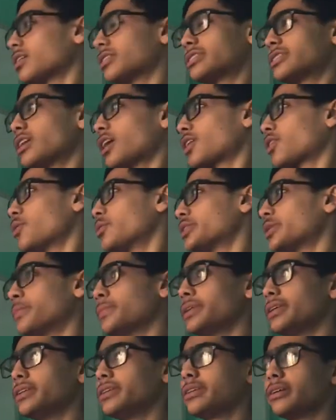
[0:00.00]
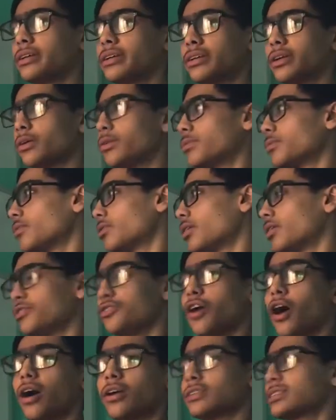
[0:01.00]
it's not going to be,
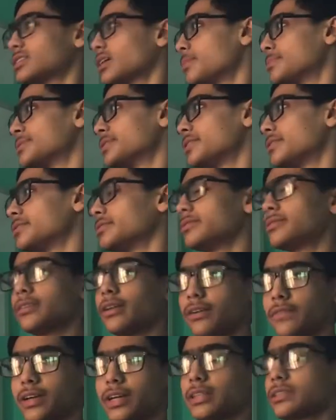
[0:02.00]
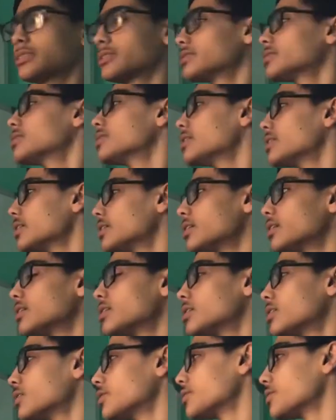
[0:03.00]
not a subset of X.
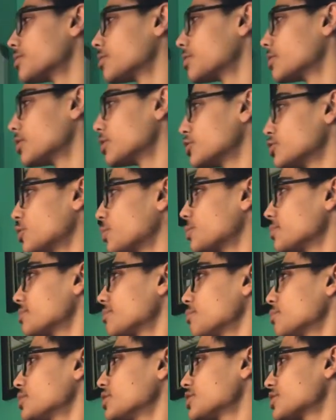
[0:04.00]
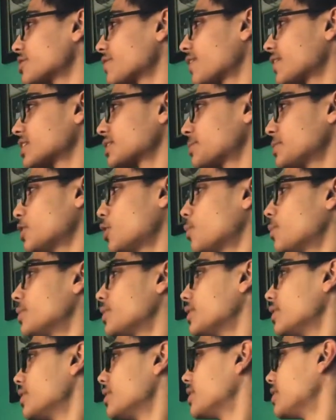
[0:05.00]
So we just define it to be open